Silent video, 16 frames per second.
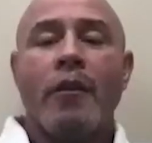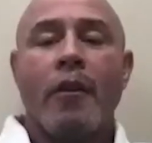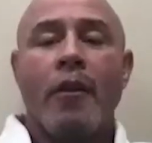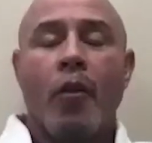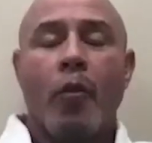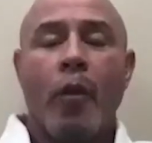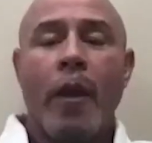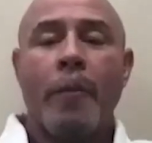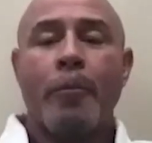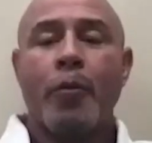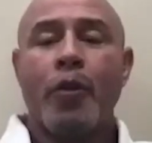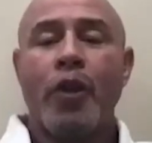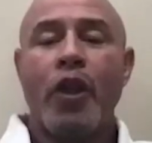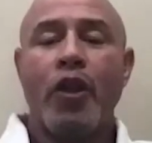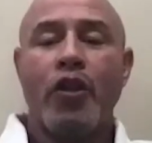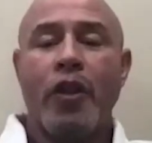we
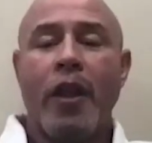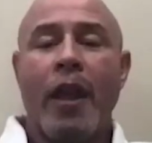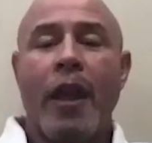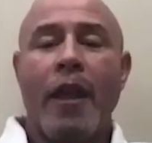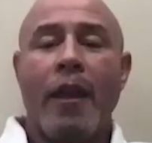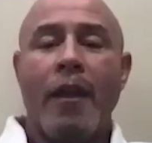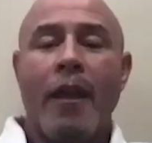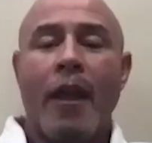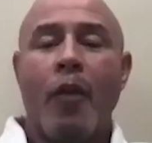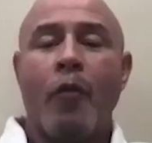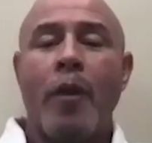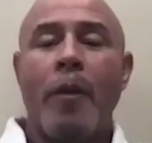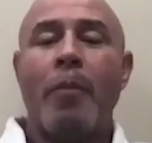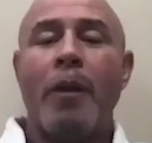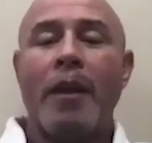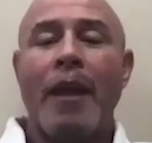appreciate, and we
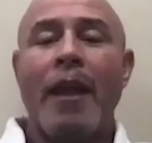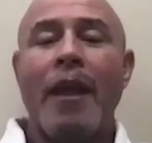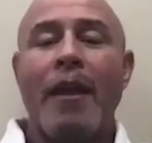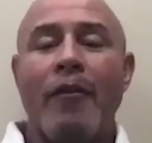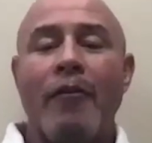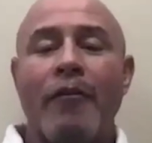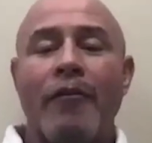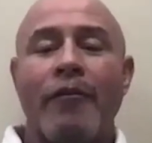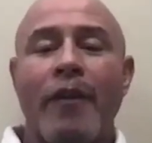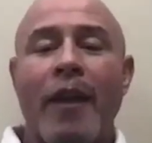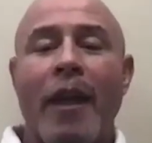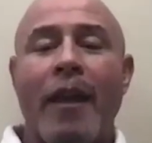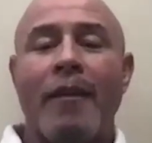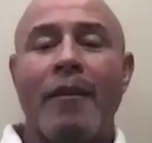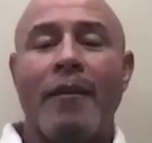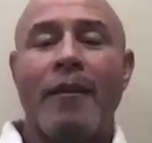believe.
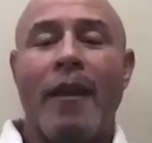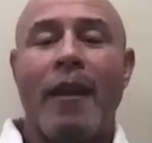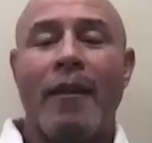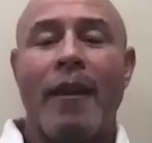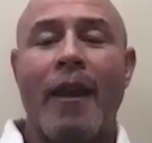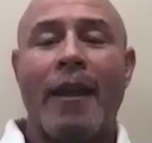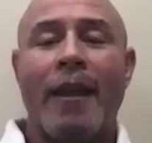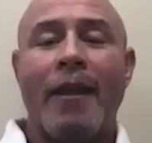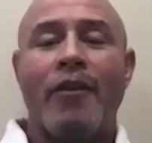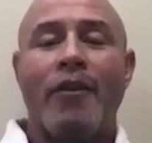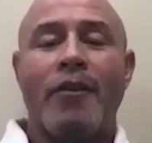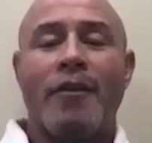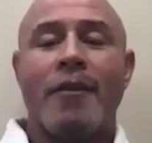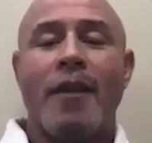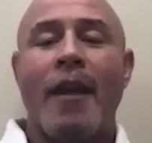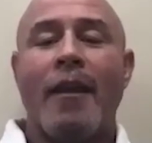And like he
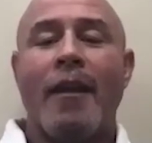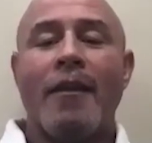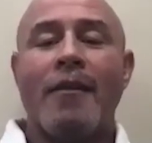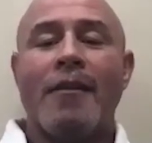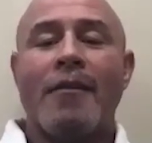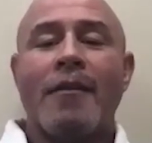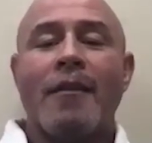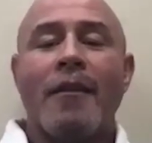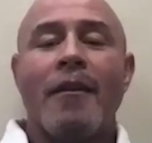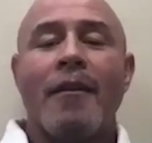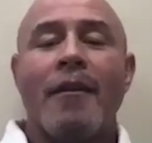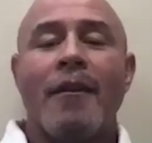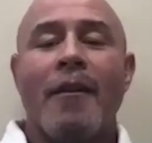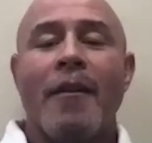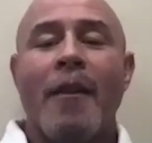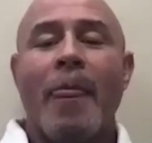just said,
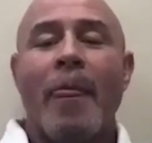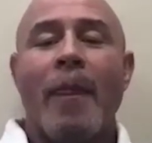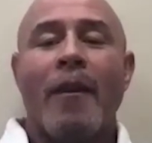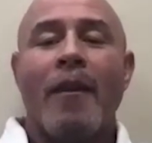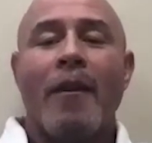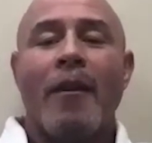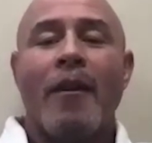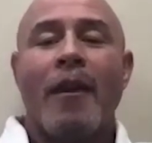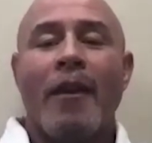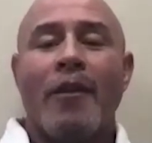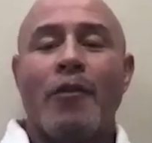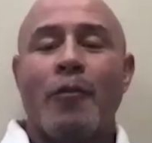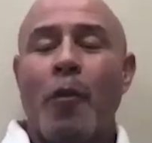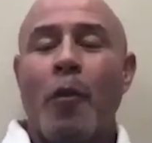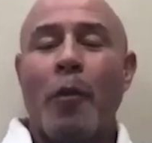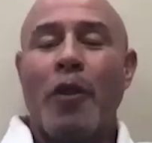it's
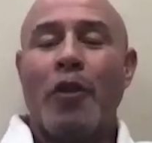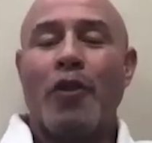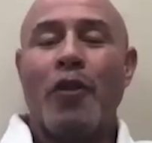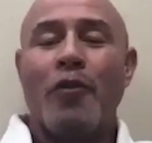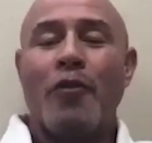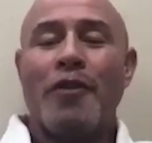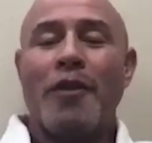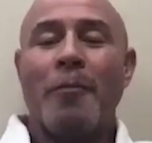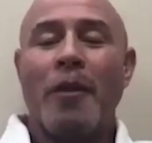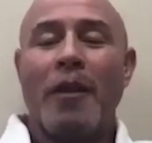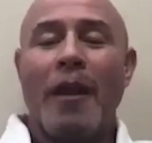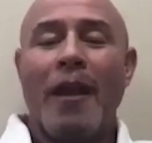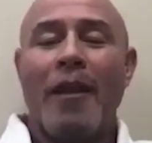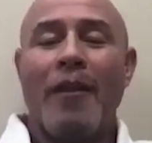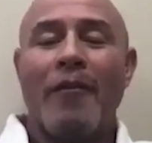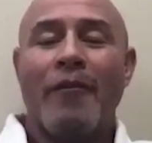what we choose to
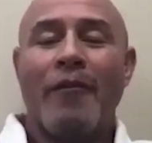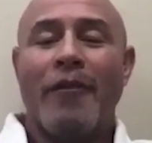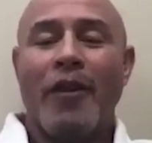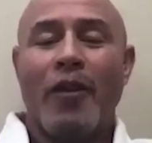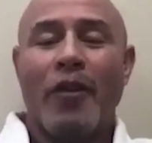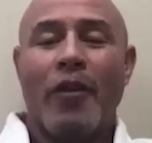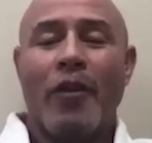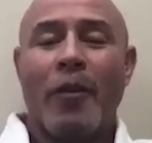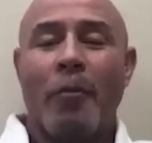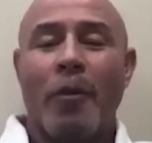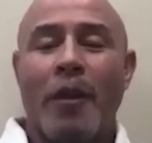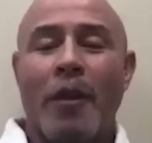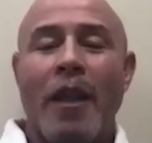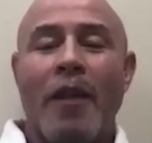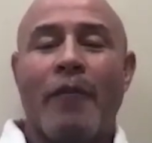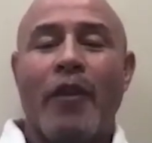believe. You
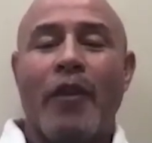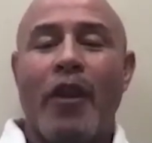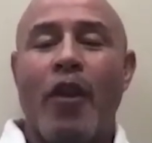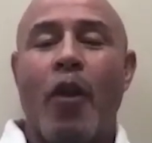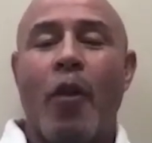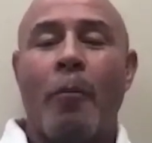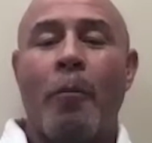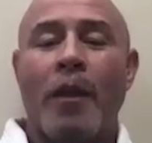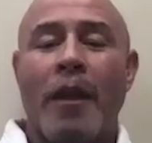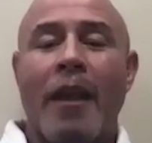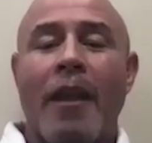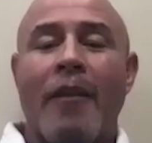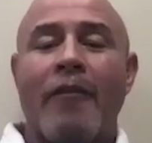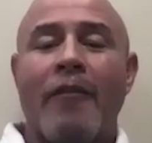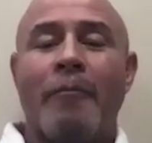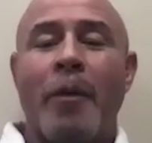believe or you don't
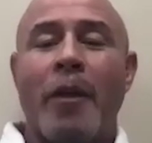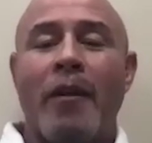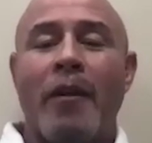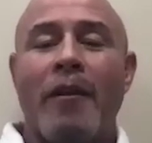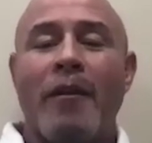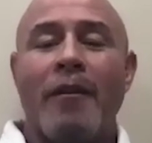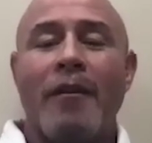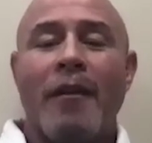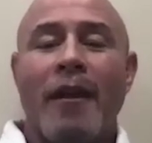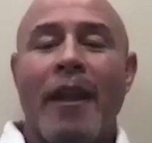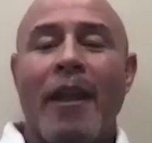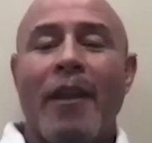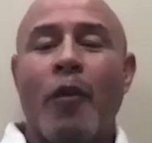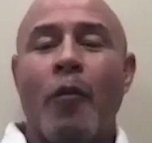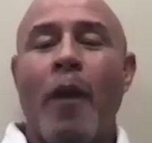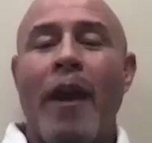believe, but
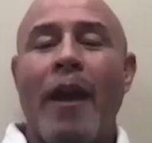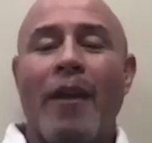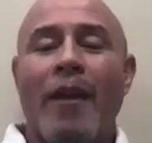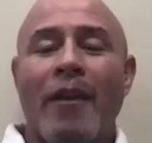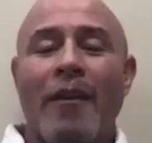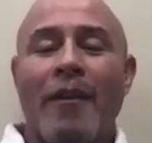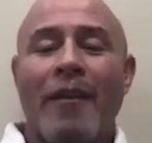either way,